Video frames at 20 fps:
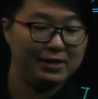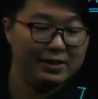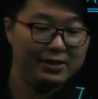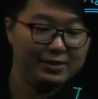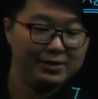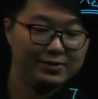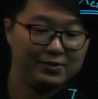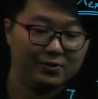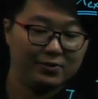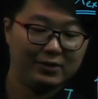
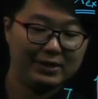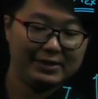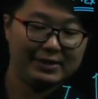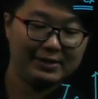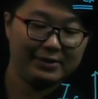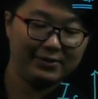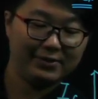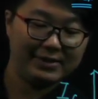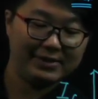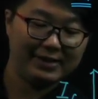So let's say
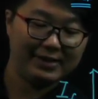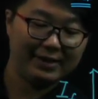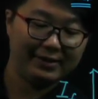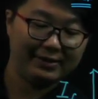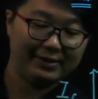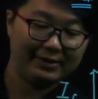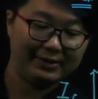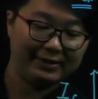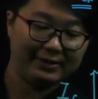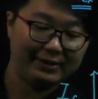we set
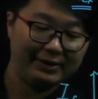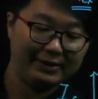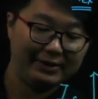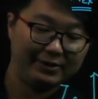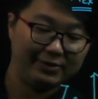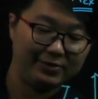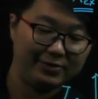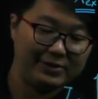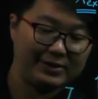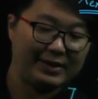it
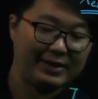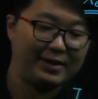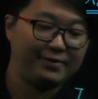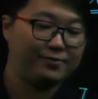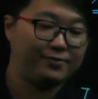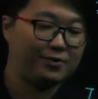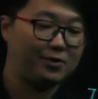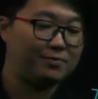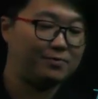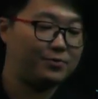to scan
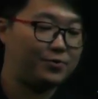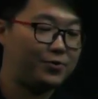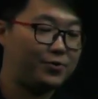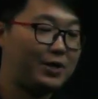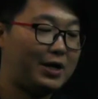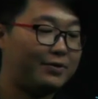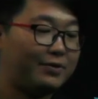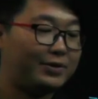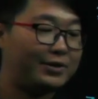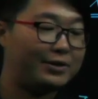from
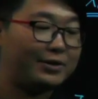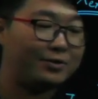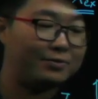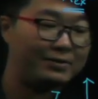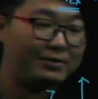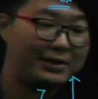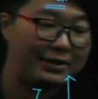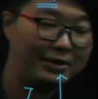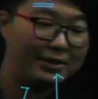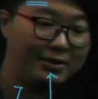300
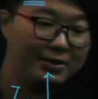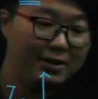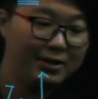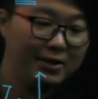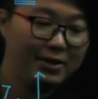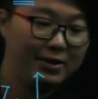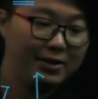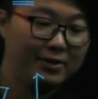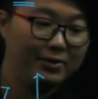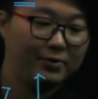nanometer
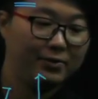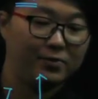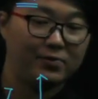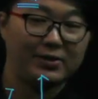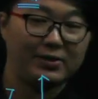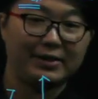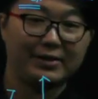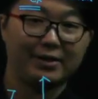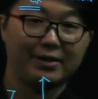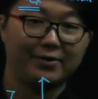to
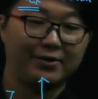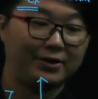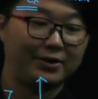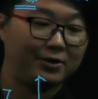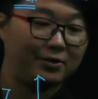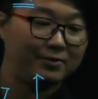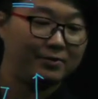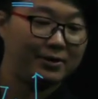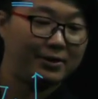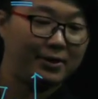600
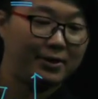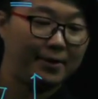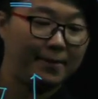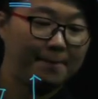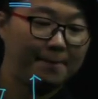nanometer.